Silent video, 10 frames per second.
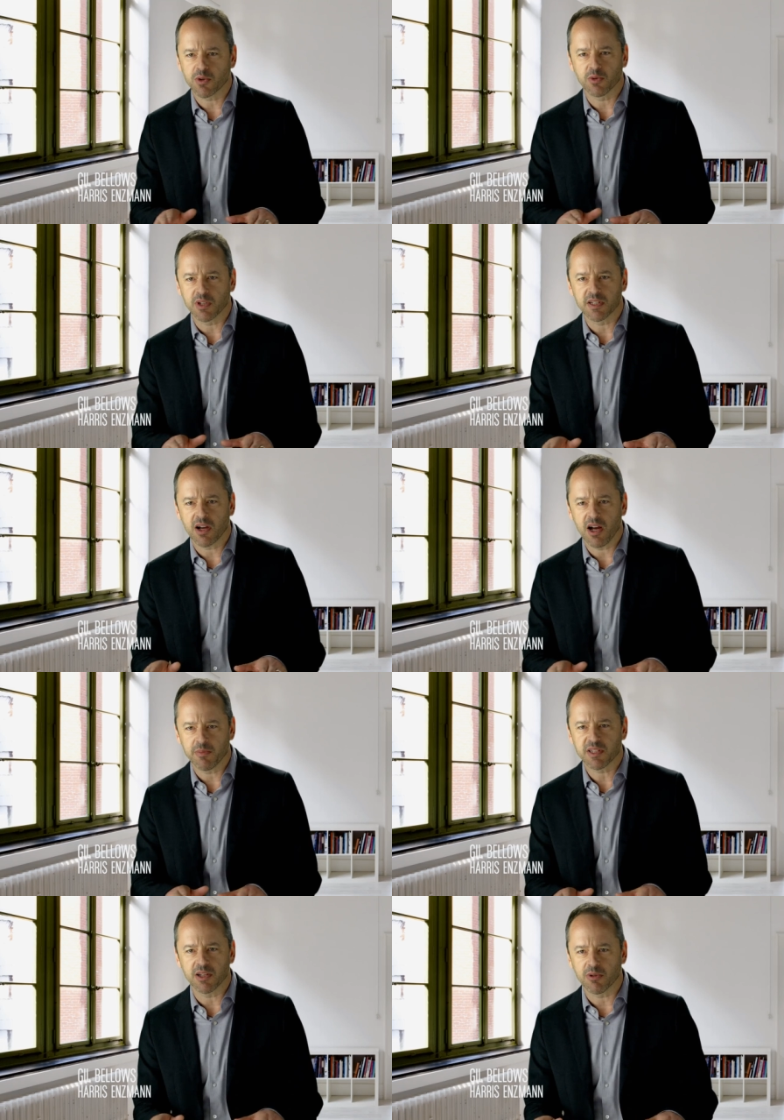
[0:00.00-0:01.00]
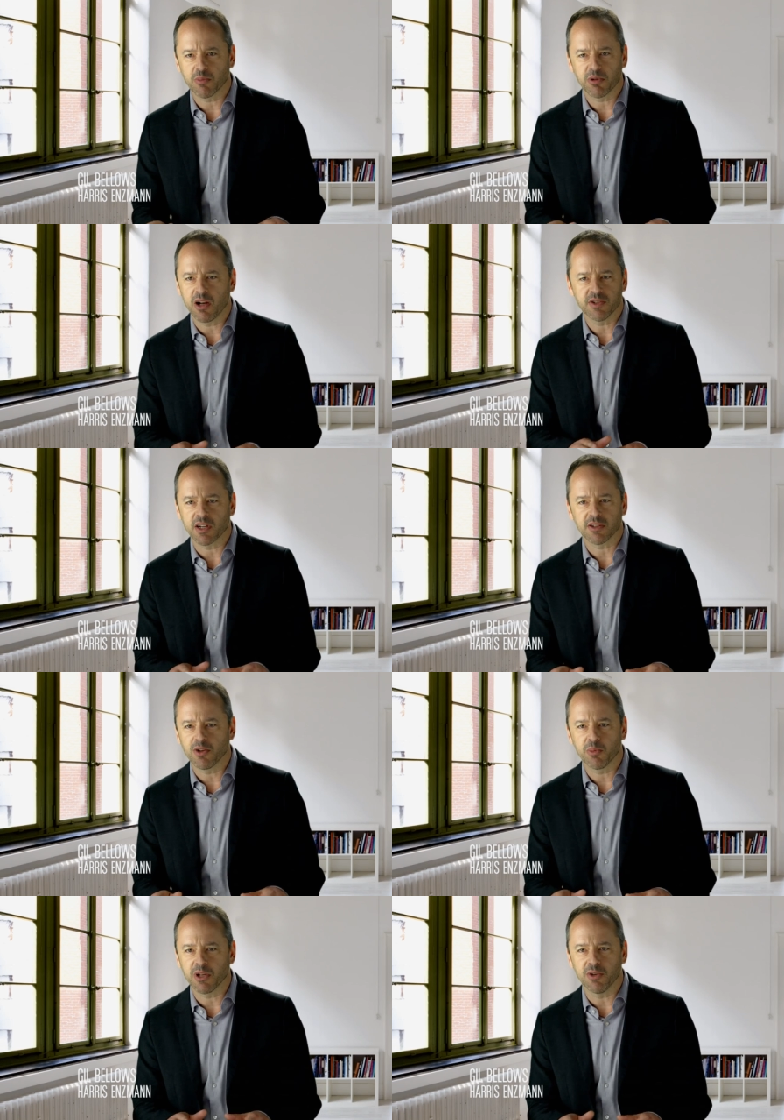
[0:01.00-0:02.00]
Totally top secret project.
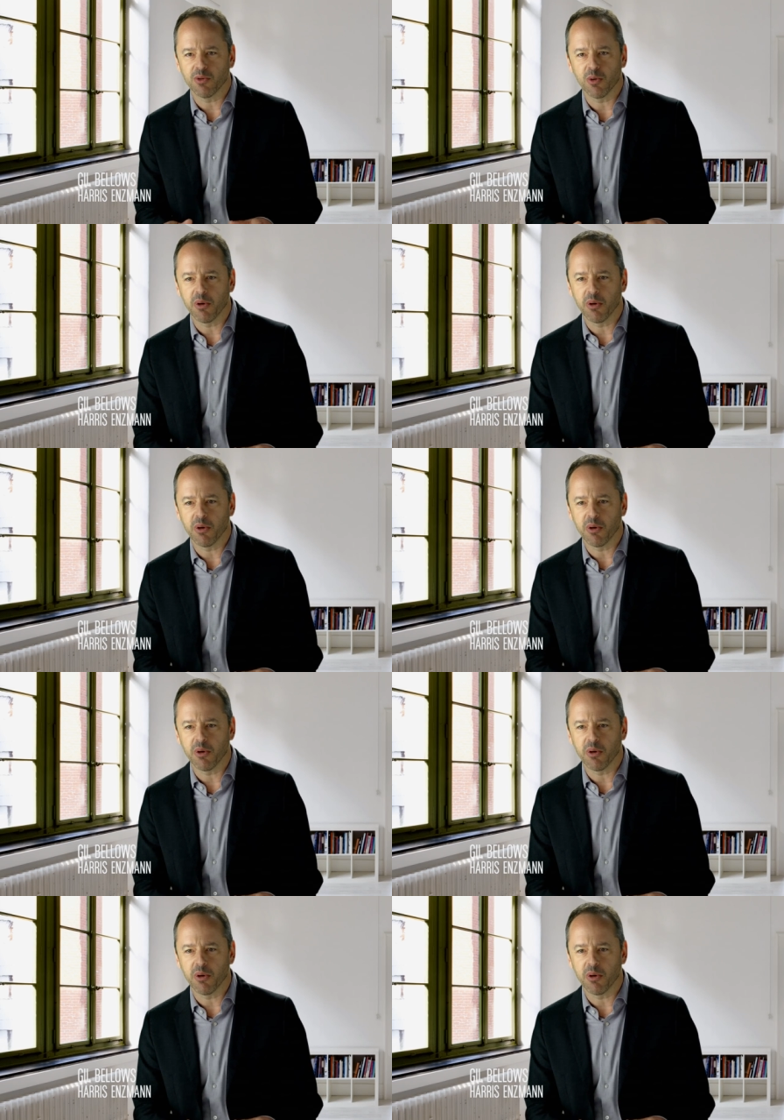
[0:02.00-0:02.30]
Nobody knew